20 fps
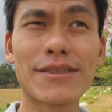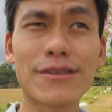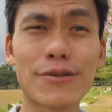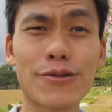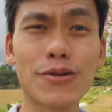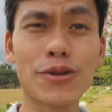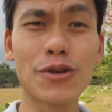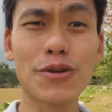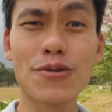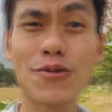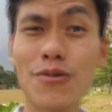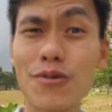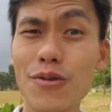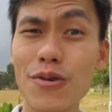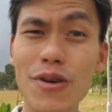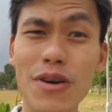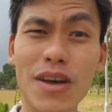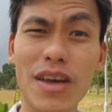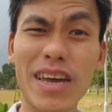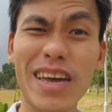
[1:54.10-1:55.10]
to you
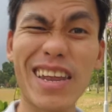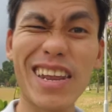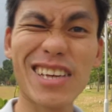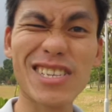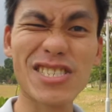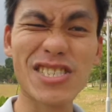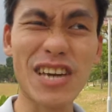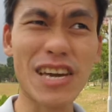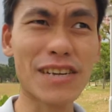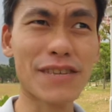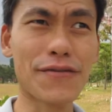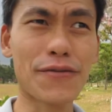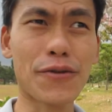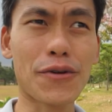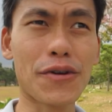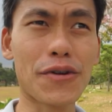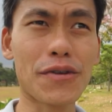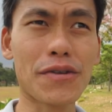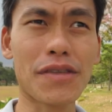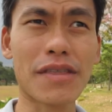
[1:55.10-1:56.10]
in exchange
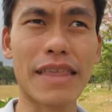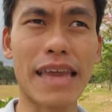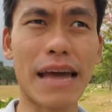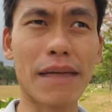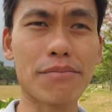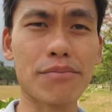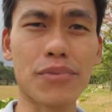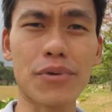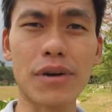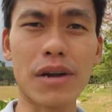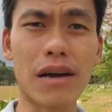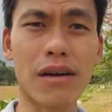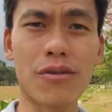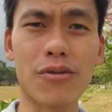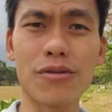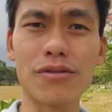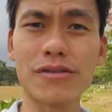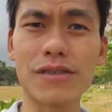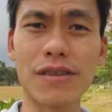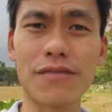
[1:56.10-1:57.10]
for that product
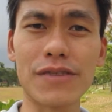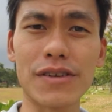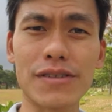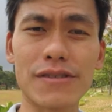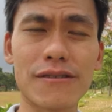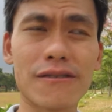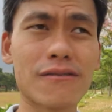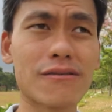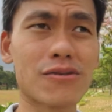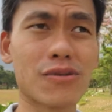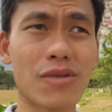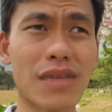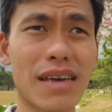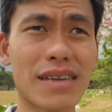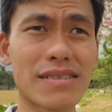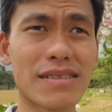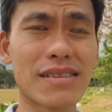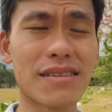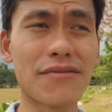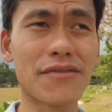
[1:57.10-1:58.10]
or service. So that's the